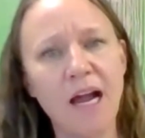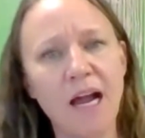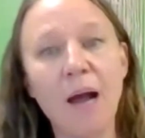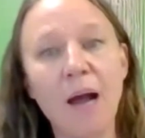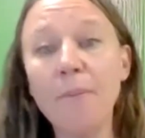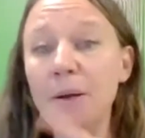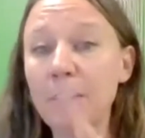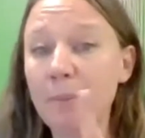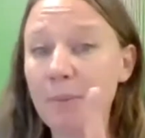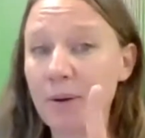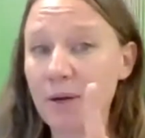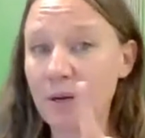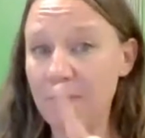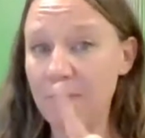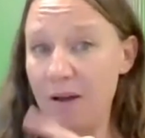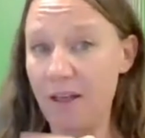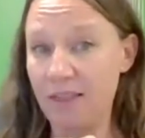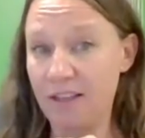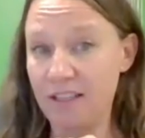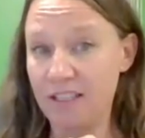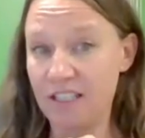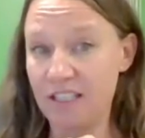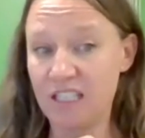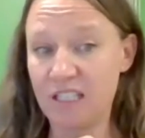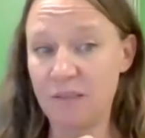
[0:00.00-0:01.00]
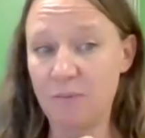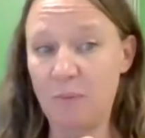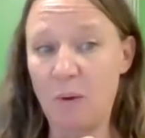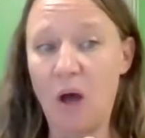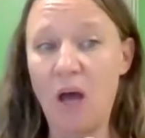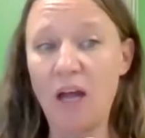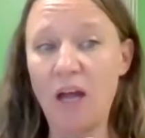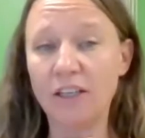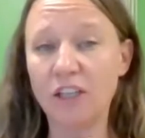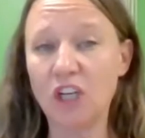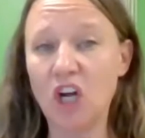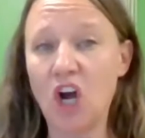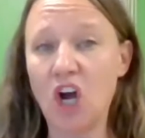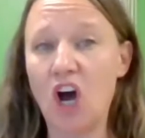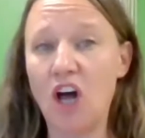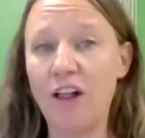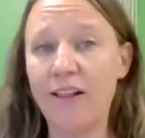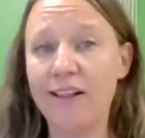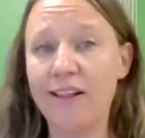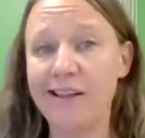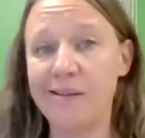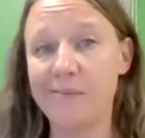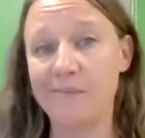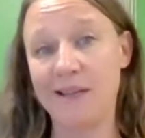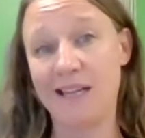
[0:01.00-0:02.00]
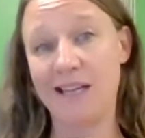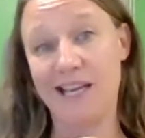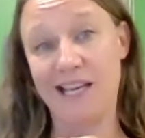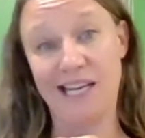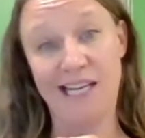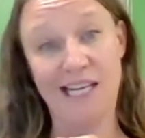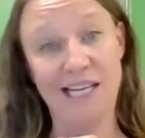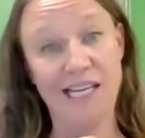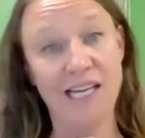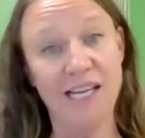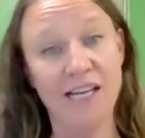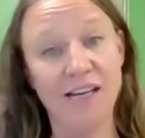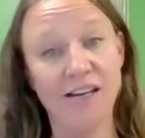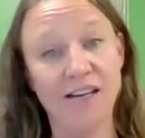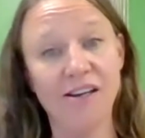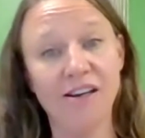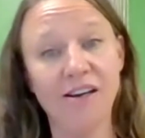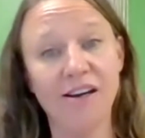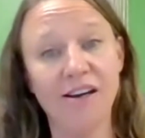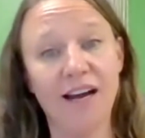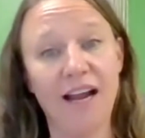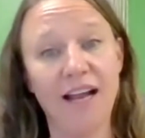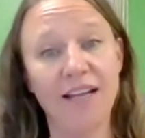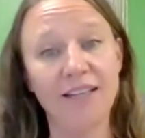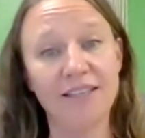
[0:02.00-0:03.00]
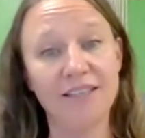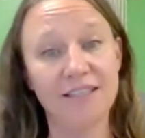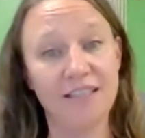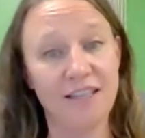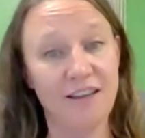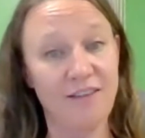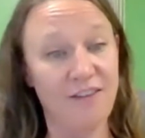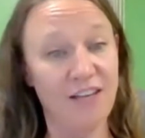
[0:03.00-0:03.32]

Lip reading: I'm going to put him on the spot and call him in here and